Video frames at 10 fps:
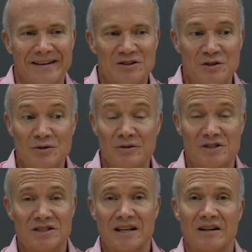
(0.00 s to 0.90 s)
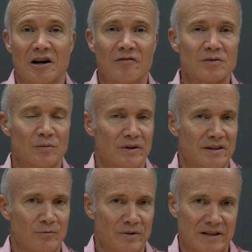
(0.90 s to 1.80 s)
to just get comfortable
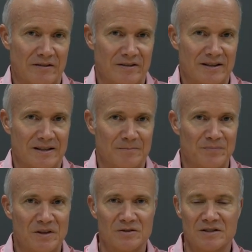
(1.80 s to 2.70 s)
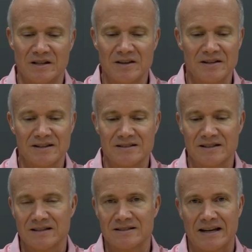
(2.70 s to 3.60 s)
with everything. There's nothing that
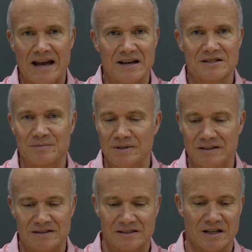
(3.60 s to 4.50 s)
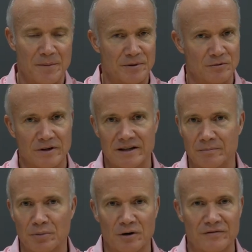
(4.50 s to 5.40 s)
says it has to be just up and running
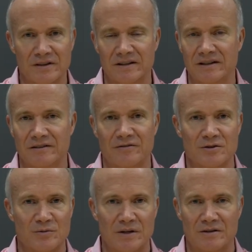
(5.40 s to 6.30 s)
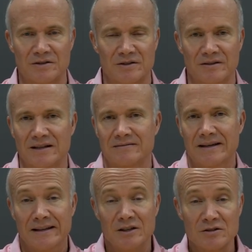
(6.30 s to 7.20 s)
perfectly the first week or two. That
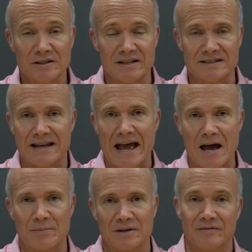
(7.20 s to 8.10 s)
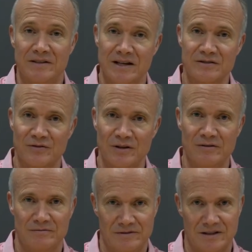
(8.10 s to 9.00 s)
usually doesn't happen. If it does for
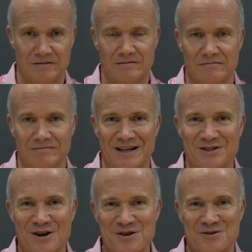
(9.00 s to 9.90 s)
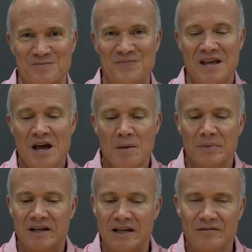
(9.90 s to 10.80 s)
you, then that's awesome.
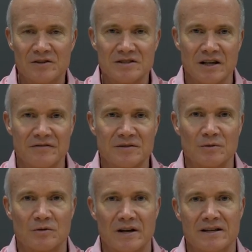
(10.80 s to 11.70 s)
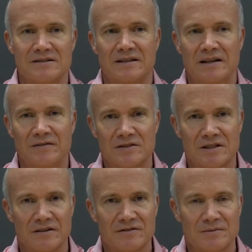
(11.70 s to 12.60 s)
But give yourself some grace, give
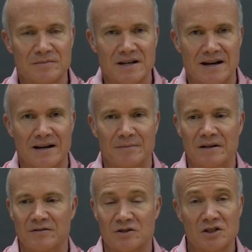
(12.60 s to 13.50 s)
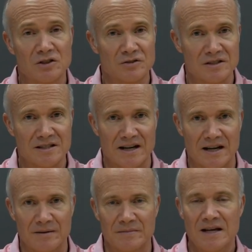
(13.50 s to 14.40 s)
yourself some time, give your children
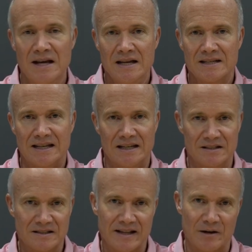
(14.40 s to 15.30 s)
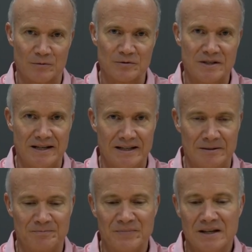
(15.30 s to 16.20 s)
time to get into that
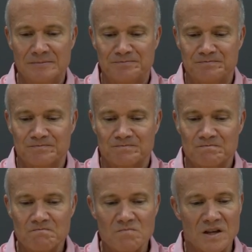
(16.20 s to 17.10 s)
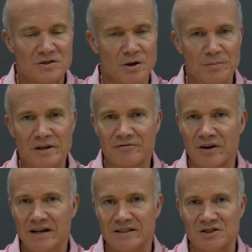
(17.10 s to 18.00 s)
routine. Don't be
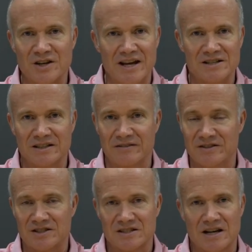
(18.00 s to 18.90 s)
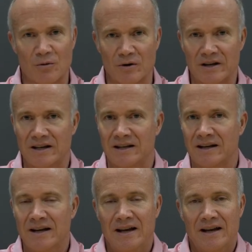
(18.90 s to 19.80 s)
afraid to change it if it's just not
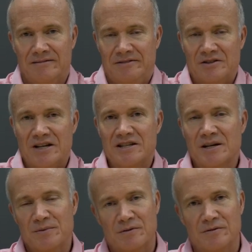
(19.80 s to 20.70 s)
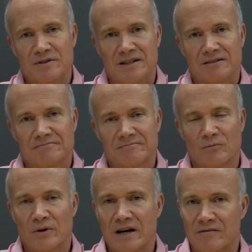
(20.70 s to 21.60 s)
working. You know, change up your routine,
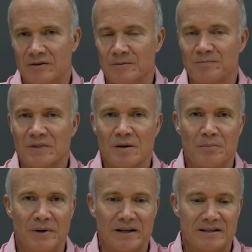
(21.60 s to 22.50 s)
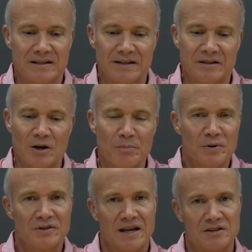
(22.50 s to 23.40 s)
whatever. But don't
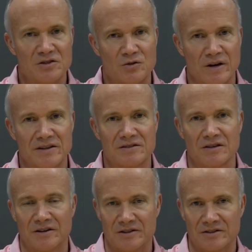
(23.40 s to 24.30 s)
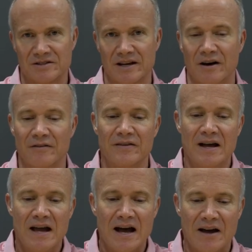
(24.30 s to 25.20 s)
put that stress on yourself.
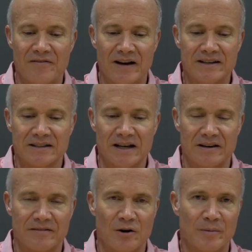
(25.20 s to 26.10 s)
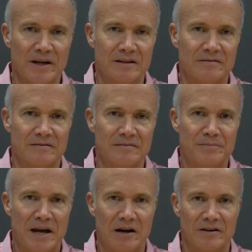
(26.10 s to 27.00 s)
I find a lot of home ed
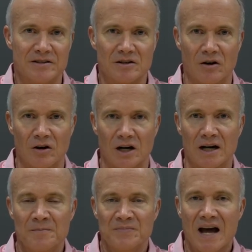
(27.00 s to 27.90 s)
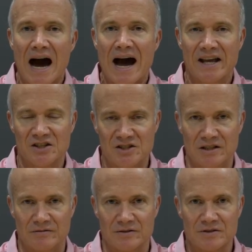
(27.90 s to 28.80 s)
parents are high
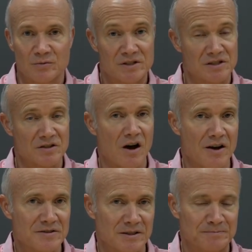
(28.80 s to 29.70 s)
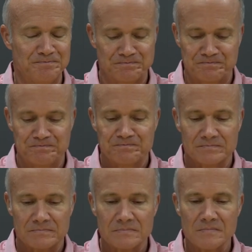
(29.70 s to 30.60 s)
achievers, which is awesome.
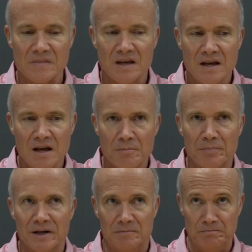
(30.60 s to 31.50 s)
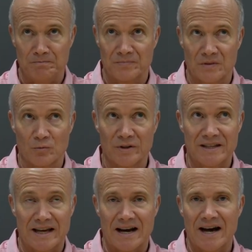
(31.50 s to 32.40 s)
But with
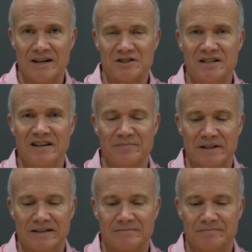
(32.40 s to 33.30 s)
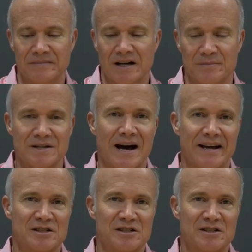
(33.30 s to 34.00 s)
that high achievement comes high